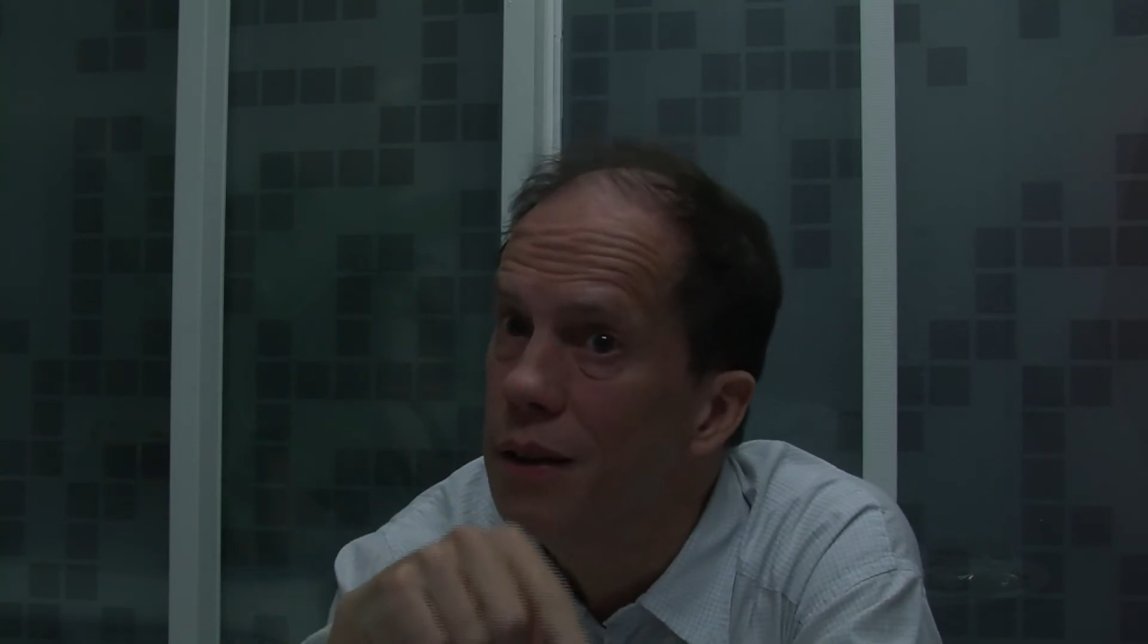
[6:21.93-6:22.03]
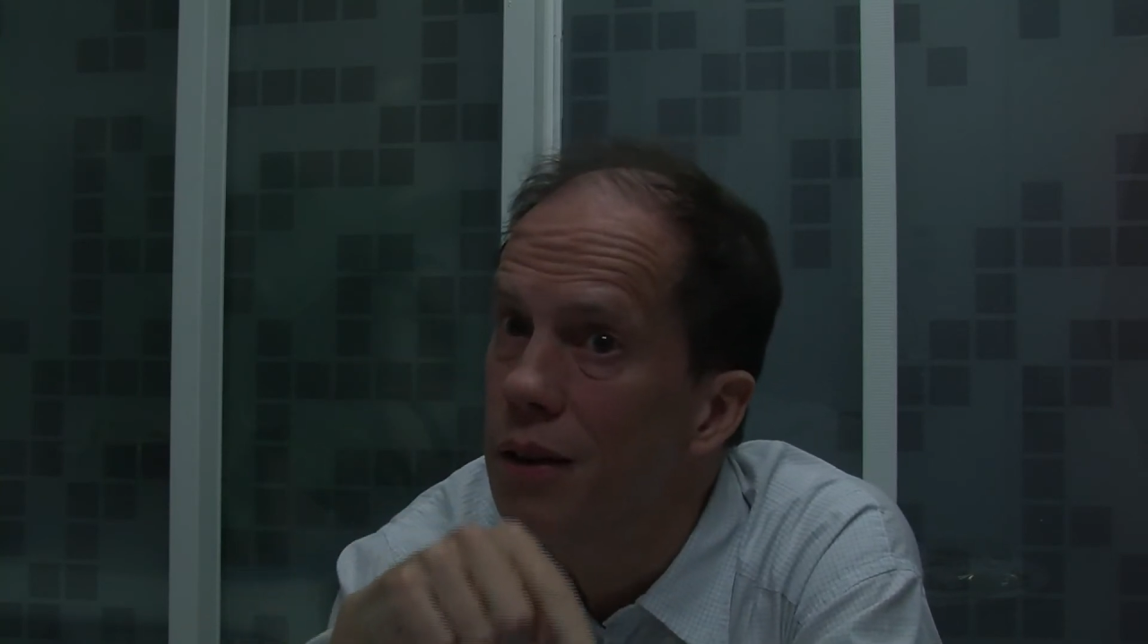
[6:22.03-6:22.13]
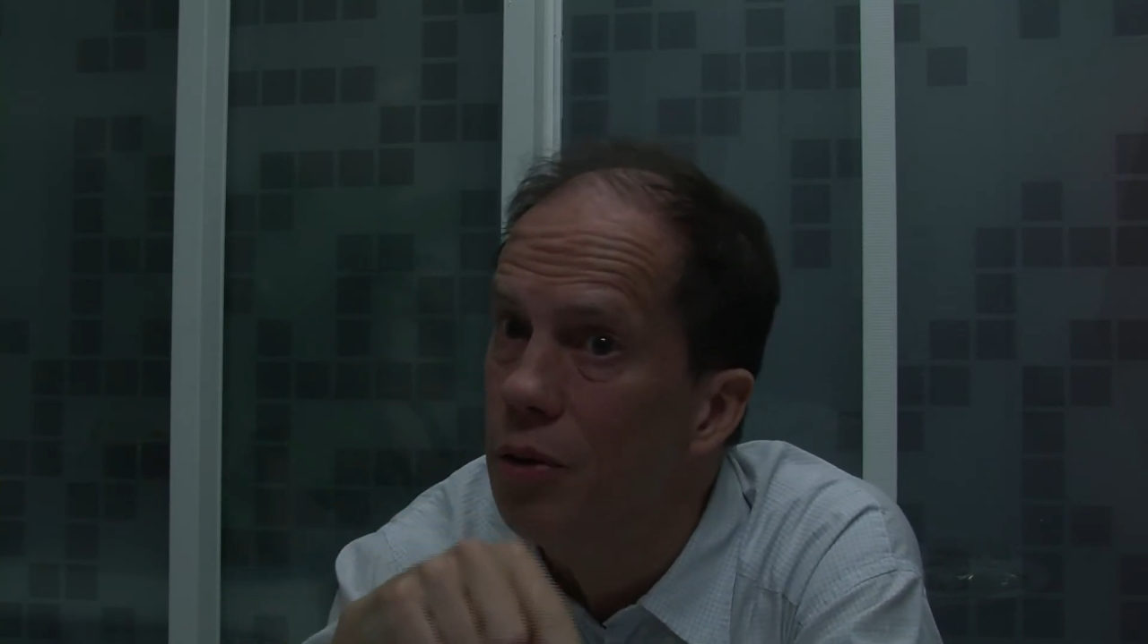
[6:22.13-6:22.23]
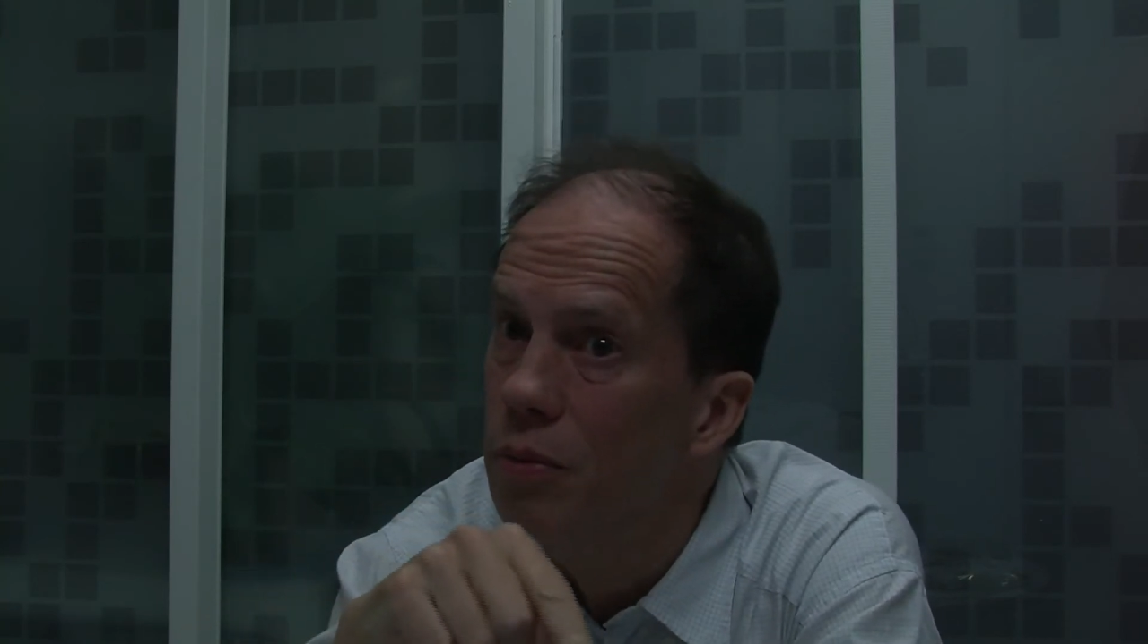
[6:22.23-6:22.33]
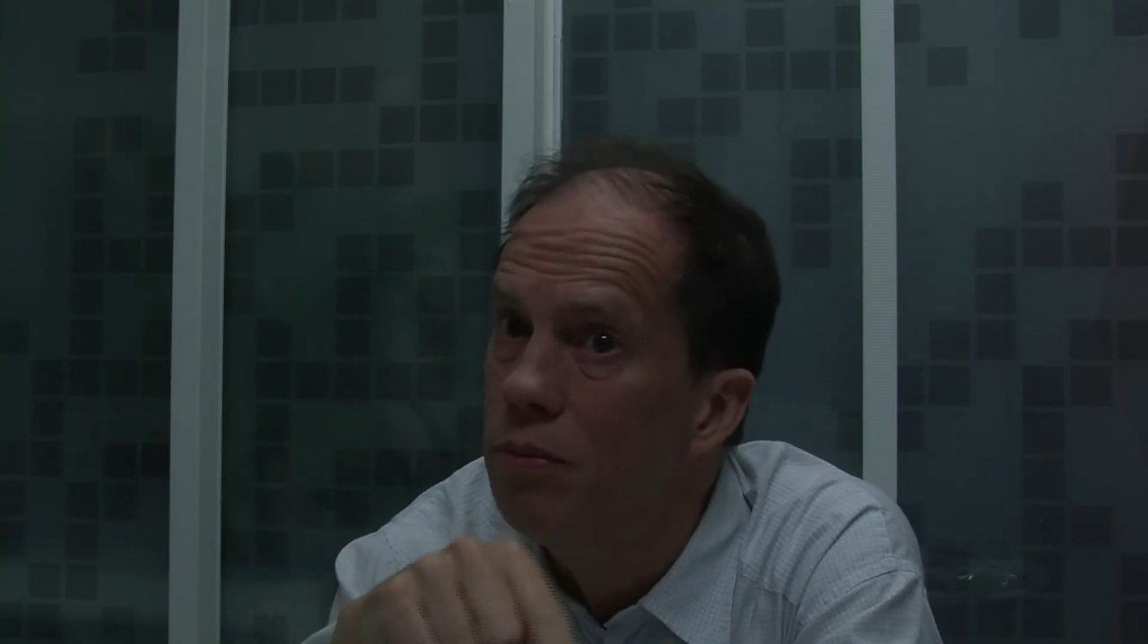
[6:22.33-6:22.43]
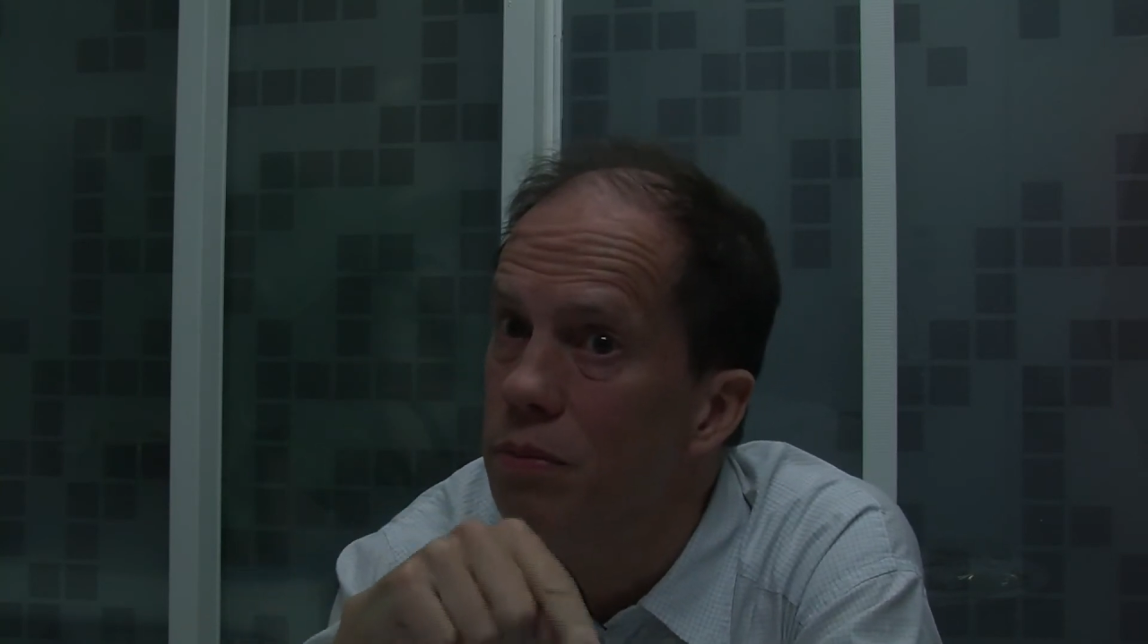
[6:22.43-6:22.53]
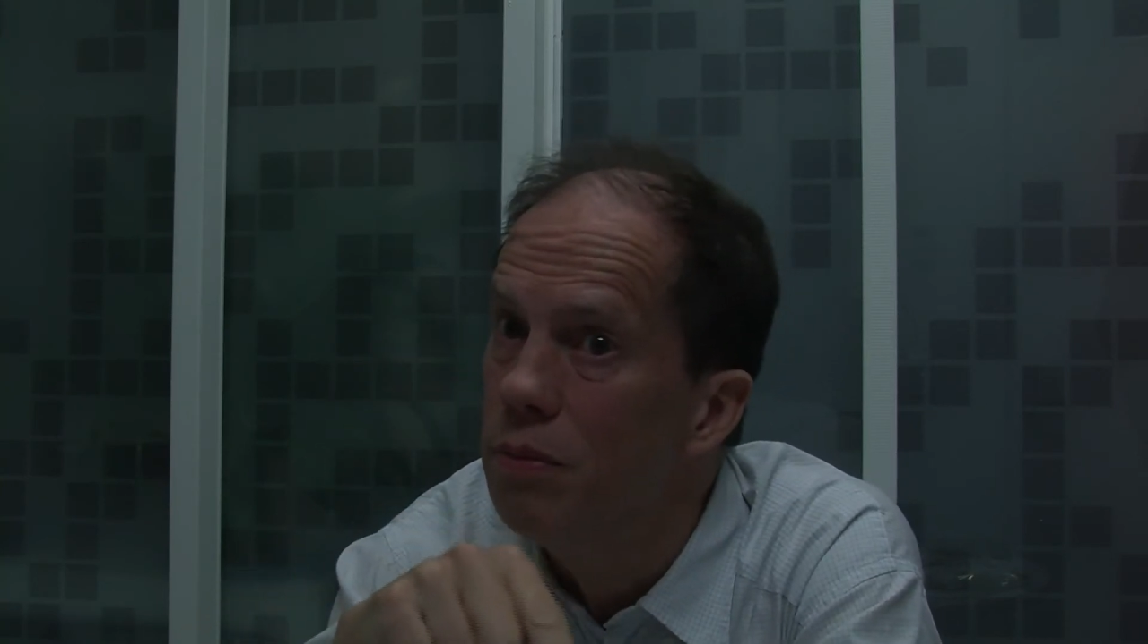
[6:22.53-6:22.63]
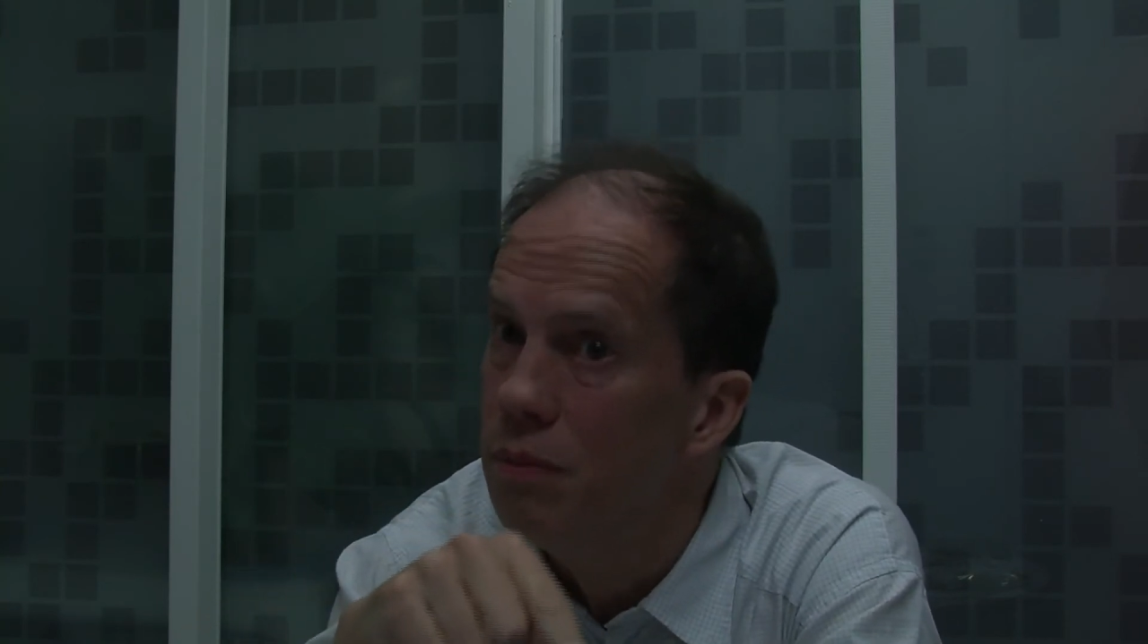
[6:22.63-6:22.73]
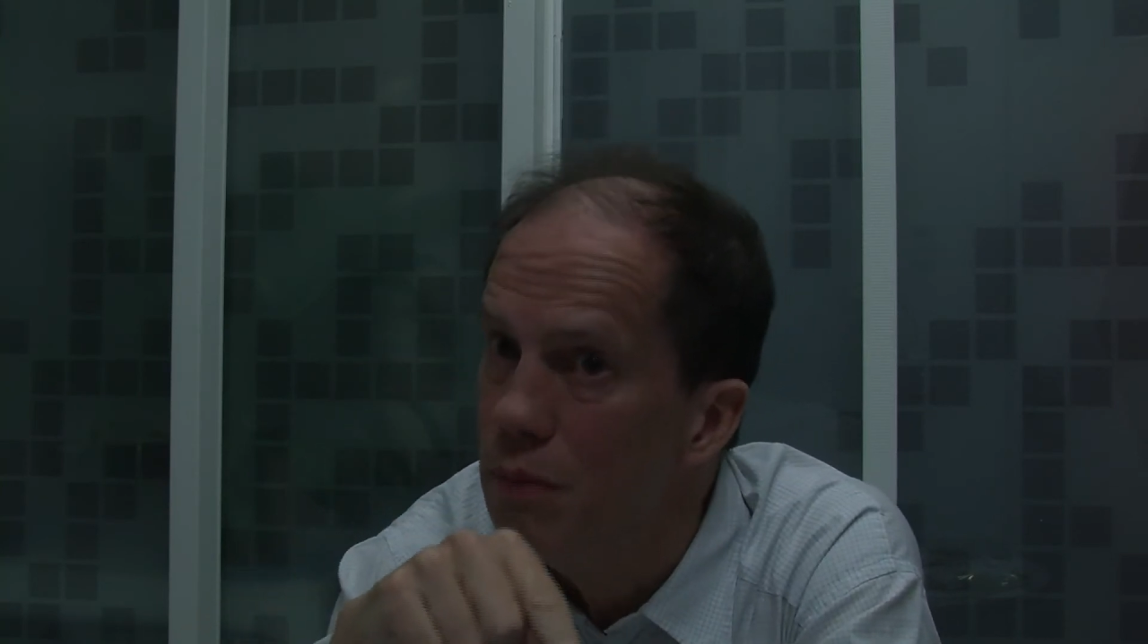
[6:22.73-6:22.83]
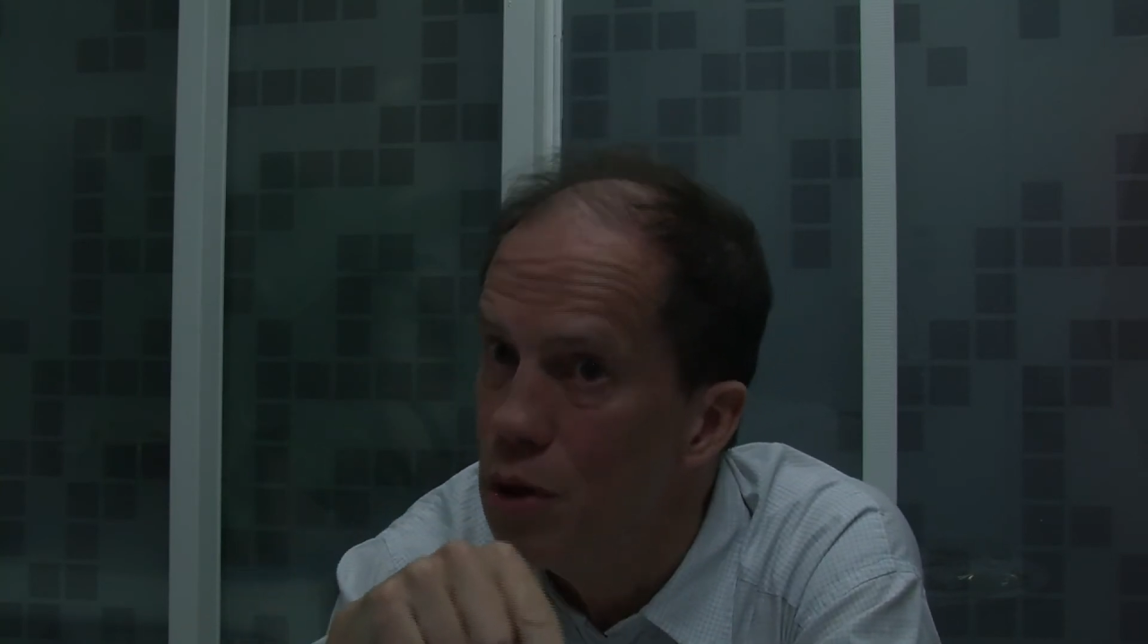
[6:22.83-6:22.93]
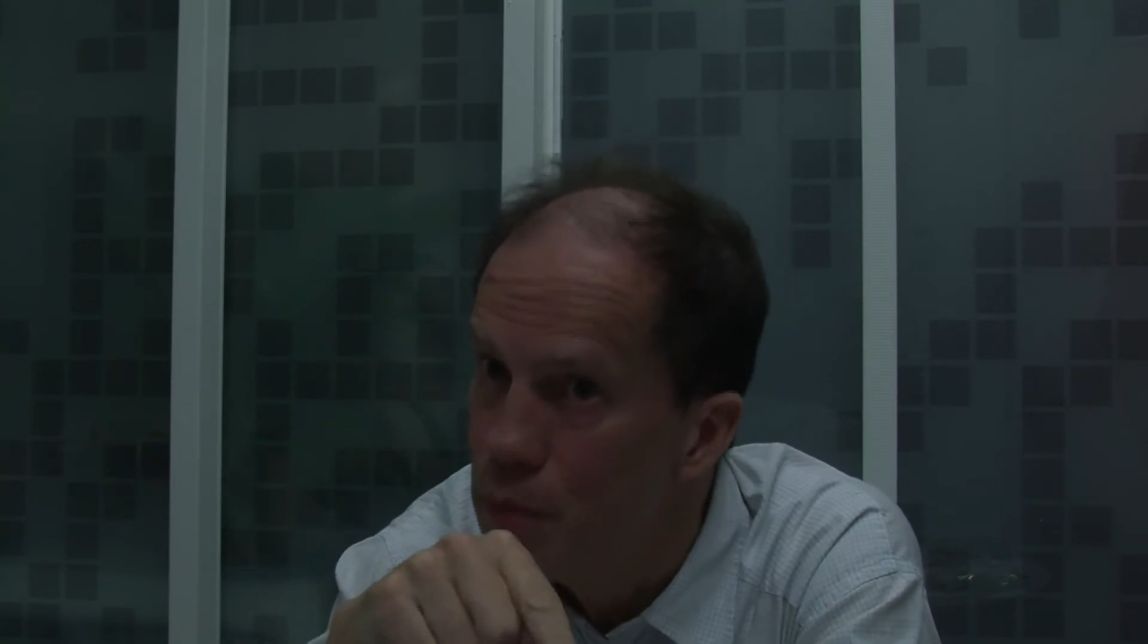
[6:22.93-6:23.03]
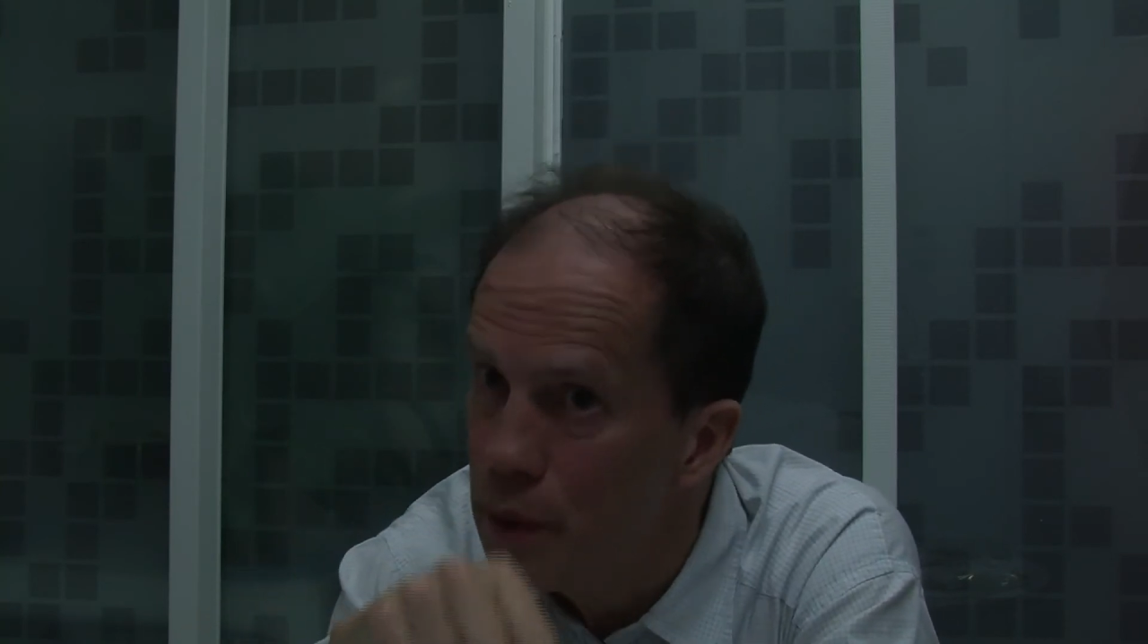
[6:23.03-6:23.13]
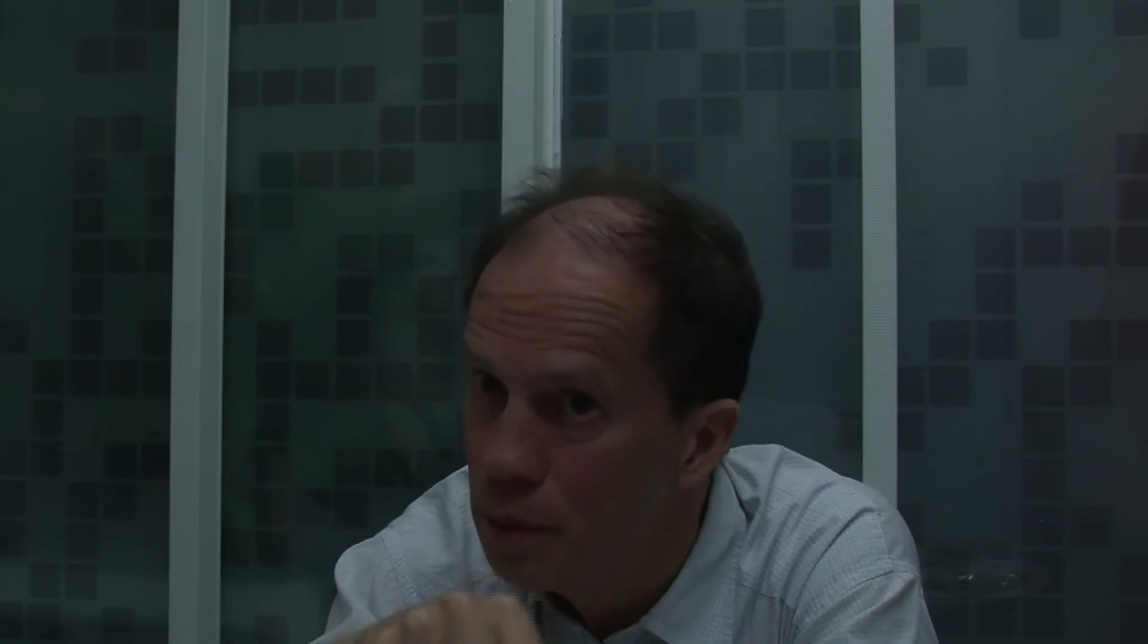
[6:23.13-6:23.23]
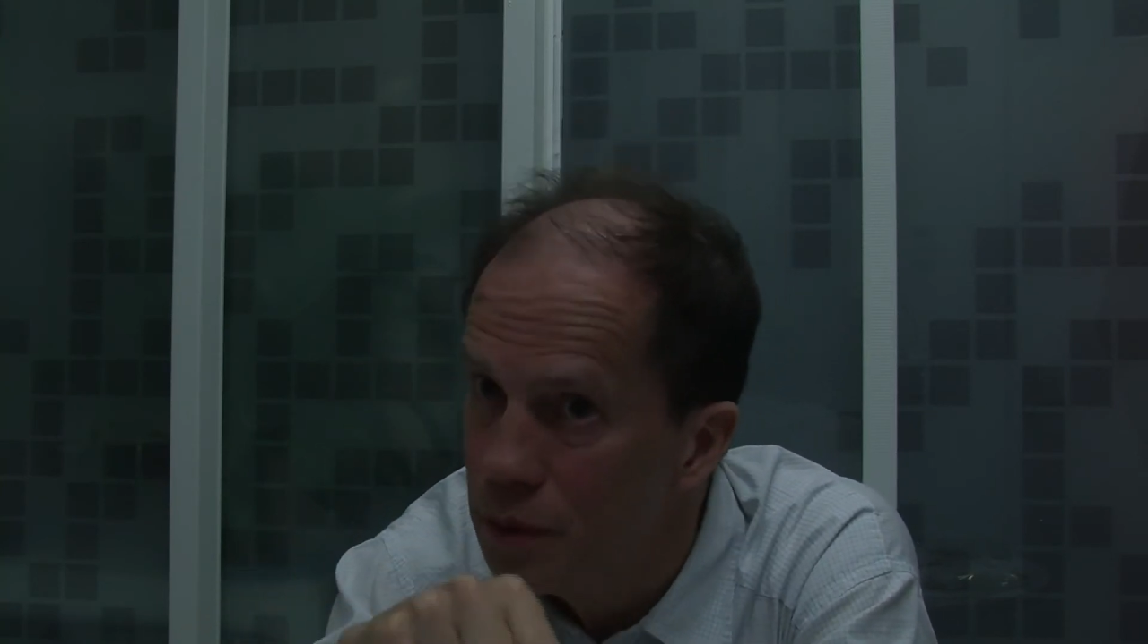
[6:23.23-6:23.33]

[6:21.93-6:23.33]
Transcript: You know, most people